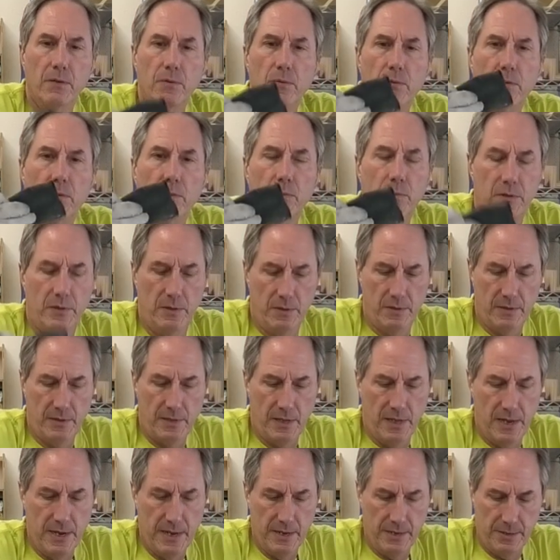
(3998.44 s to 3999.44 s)
old one looked
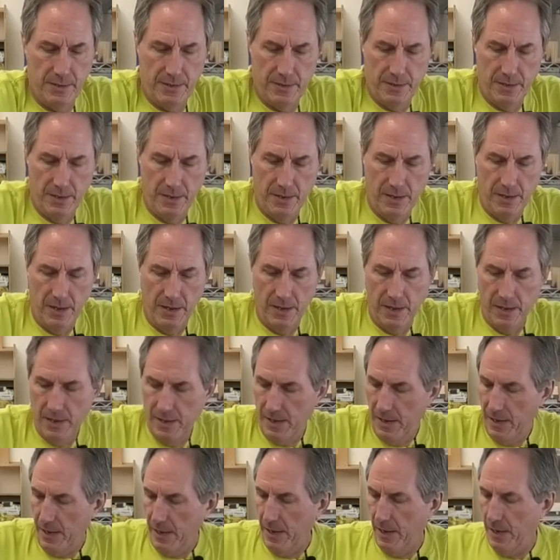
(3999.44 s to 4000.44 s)
like.
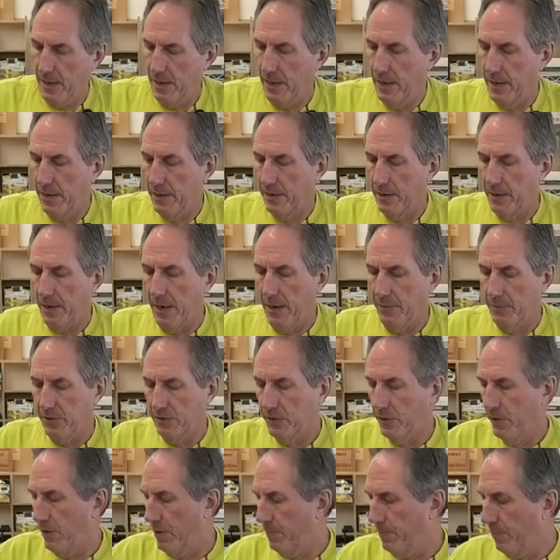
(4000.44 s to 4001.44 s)
And I'm just
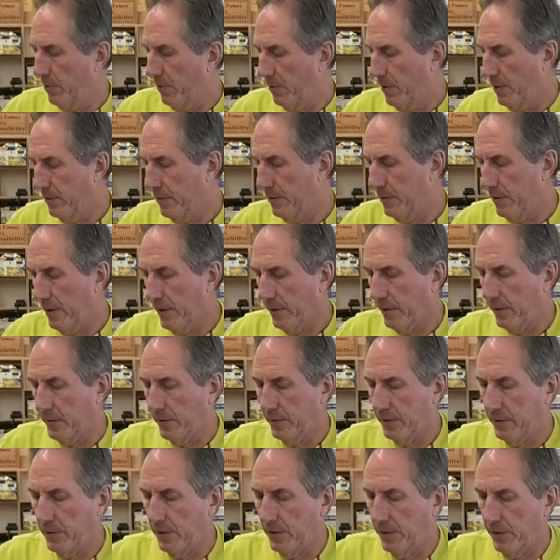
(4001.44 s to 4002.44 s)
going to put a
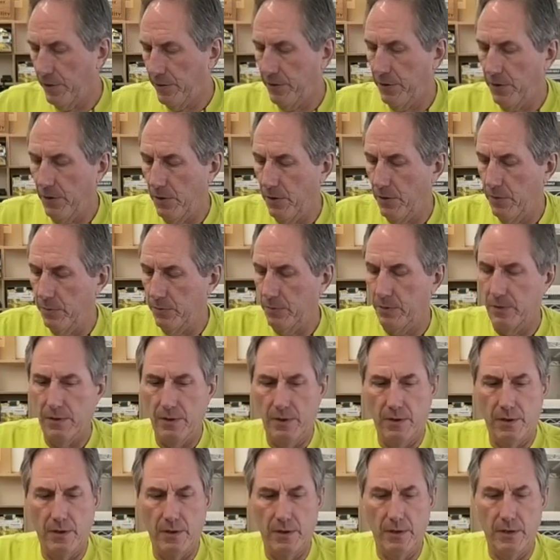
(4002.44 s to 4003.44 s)
clear coat
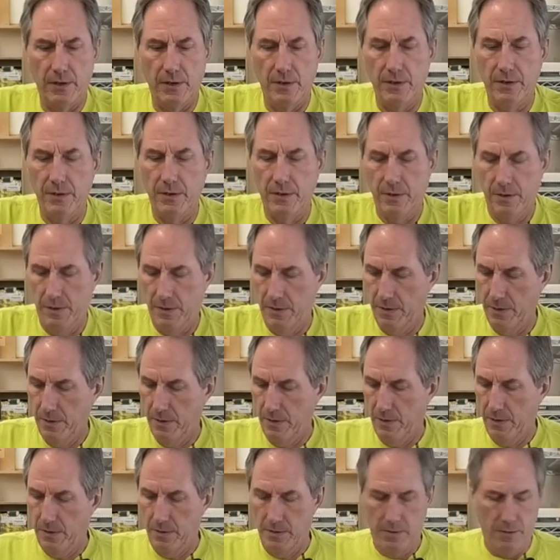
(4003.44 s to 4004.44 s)
on
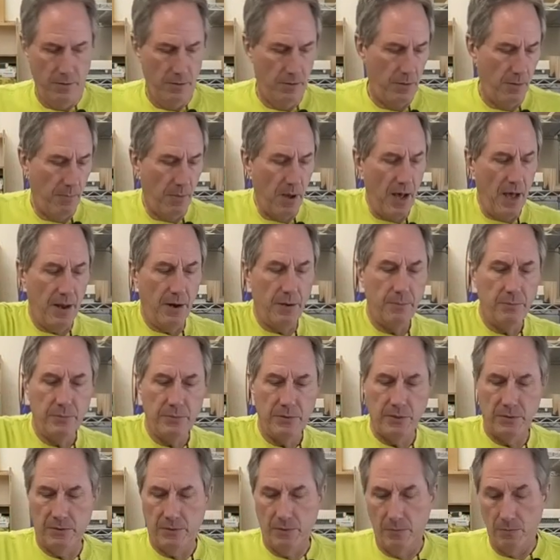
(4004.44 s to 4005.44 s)
the
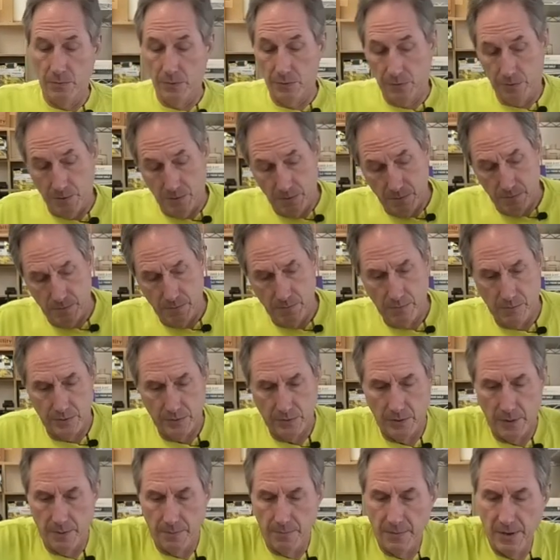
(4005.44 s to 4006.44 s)
bottoms, which are
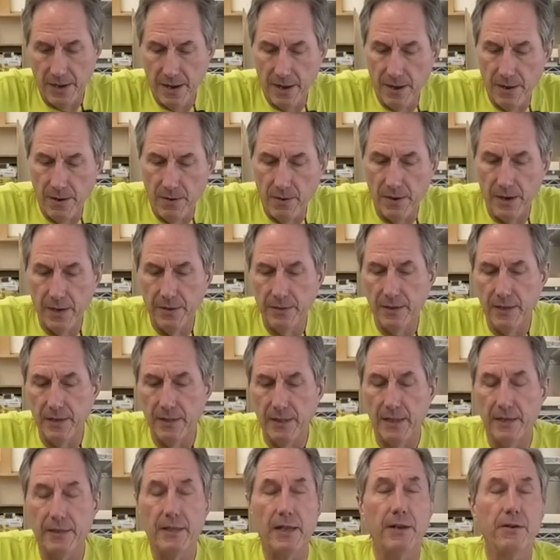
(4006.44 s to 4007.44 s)
what's up now, and then
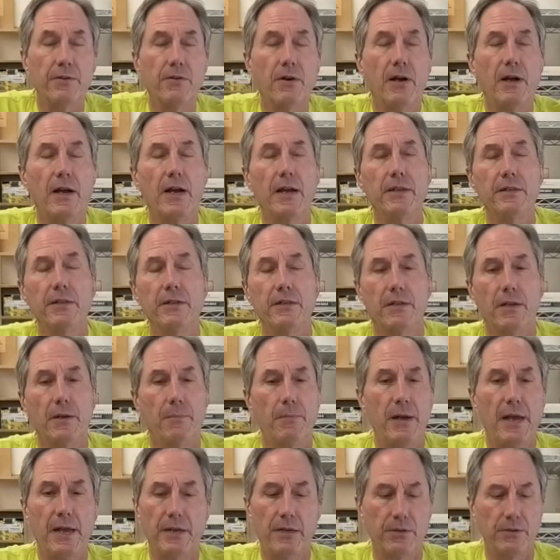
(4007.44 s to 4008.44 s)
let that dry and then come
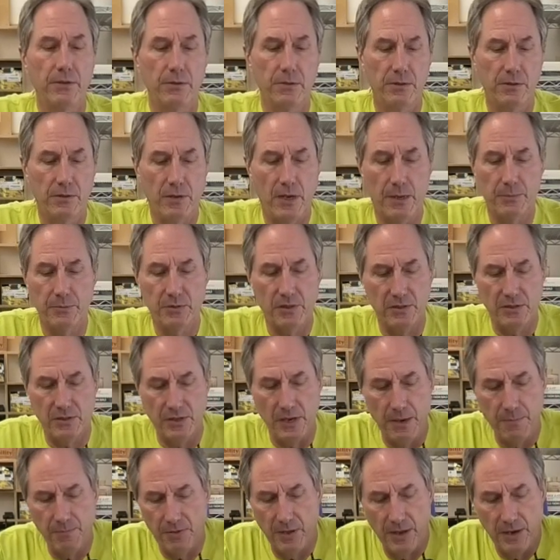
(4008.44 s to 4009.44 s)
back and do the tops. The
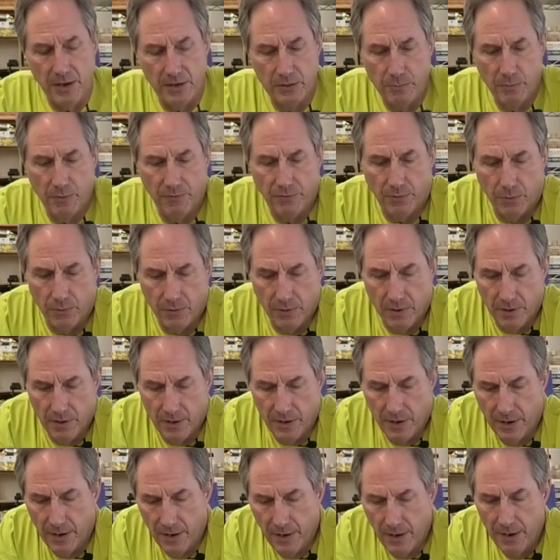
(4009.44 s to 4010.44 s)
same thing as before,
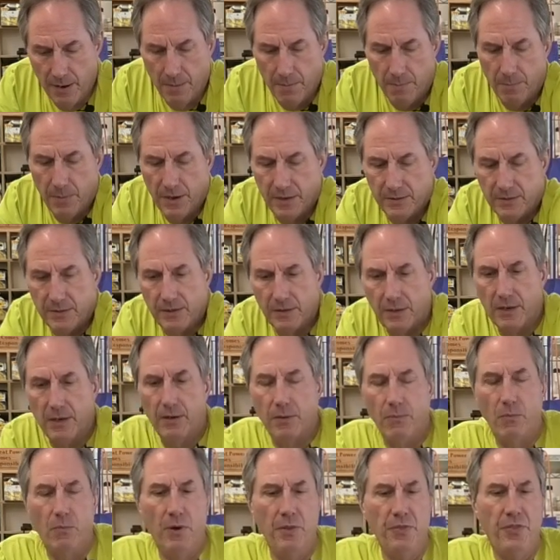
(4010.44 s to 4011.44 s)
but uh,
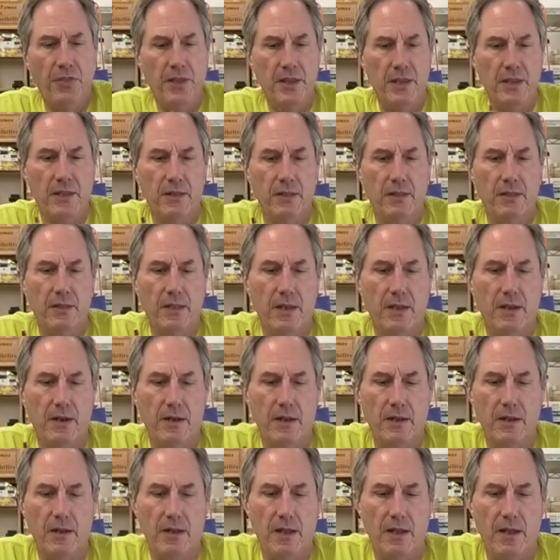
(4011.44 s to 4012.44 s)
one thing
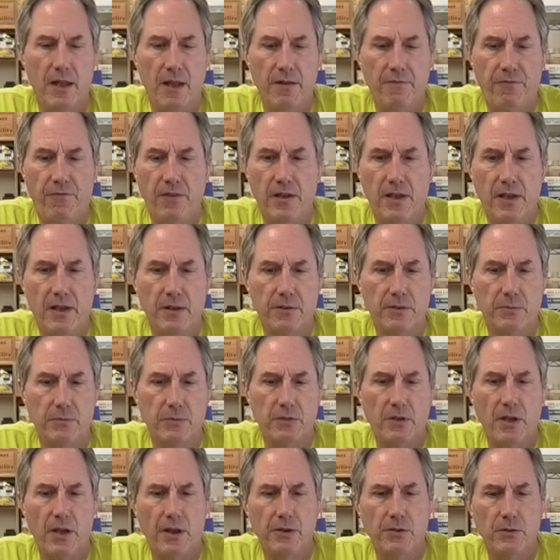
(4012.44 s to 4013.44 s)
that I found was
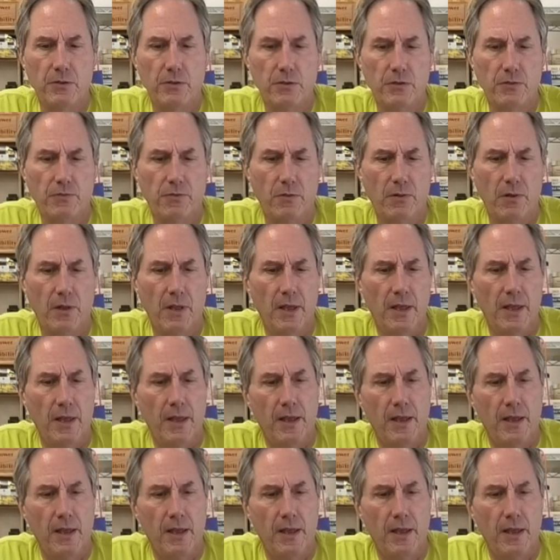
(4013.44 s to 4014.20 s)
kind of useful,